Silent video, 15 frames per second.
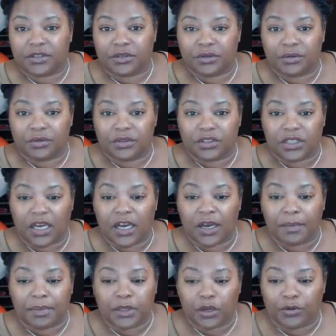to
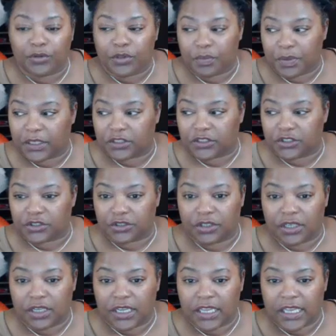upload the
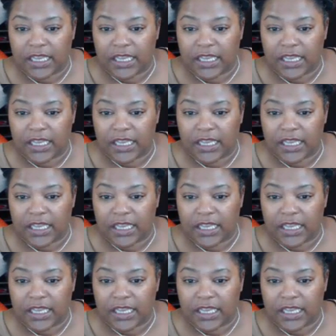picture